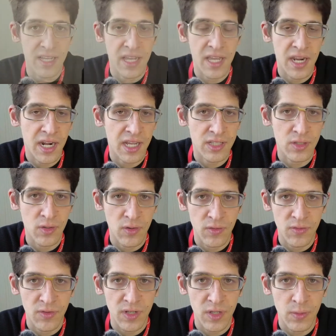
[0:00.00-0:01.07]
a radio
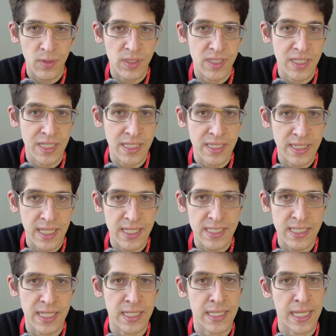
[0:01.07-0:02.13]
frequency
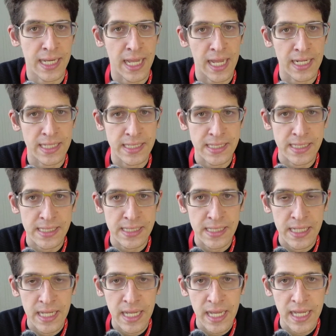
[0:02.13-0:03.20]
test and analysis
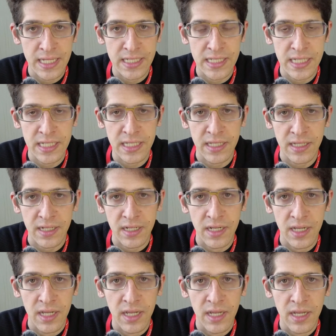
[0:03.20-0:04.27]
engineer
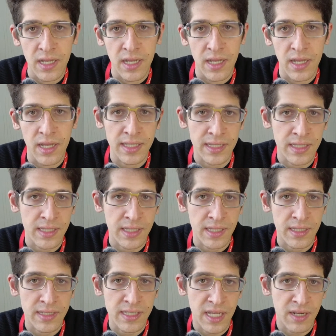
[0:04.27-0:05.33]
in
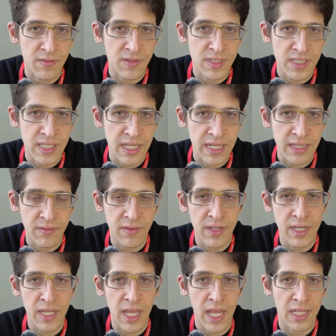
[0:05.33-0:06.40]
the service
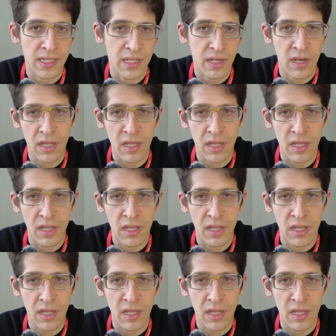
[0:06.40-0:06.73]
delivery and the